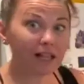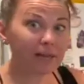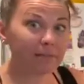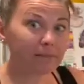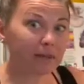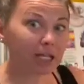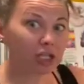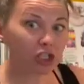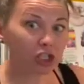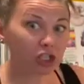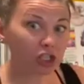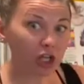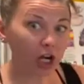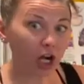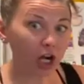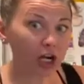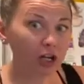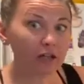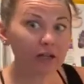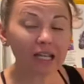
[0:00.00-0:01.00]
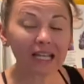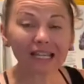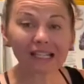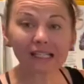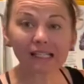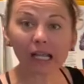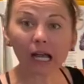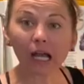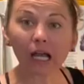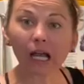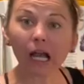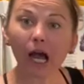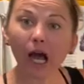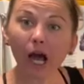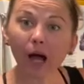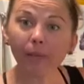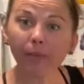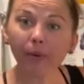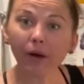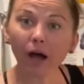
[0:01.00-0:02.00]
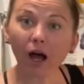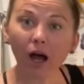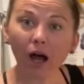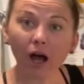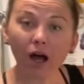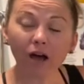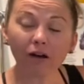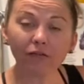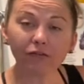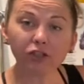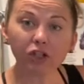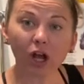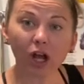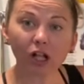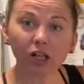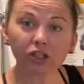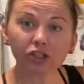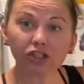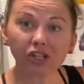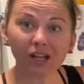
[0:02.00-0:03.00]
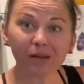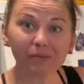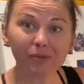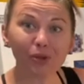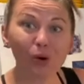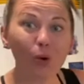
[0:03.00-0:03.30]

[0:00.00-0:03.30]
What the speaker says: mixture is a cup of chocolate chips,